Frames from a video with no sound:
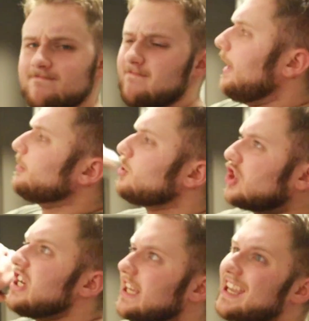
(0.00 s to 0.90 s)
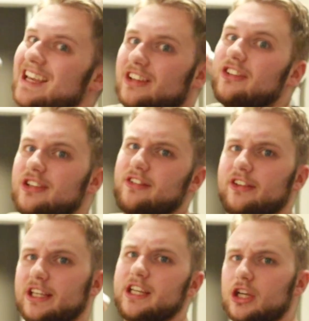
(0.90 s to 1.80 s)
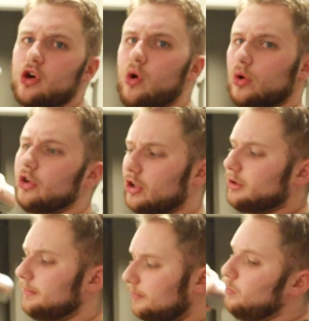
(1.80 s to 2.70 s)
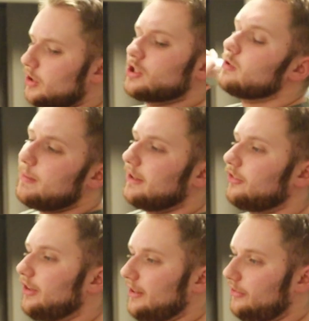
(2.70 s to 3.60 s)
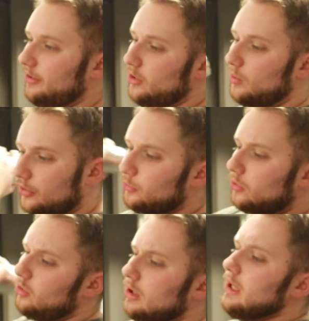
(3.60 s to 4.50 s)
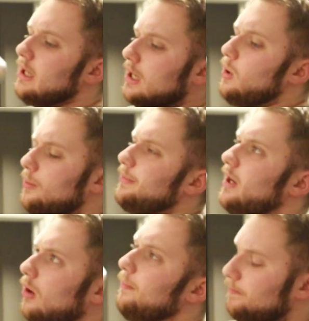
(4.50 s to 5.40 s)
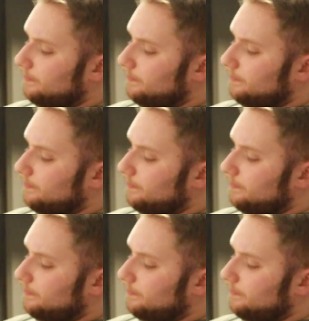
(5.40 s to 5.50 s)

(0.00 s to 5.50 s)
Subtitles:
That one was shaking it. This is definitely getting colder, which makes sense. The other ones were, you know,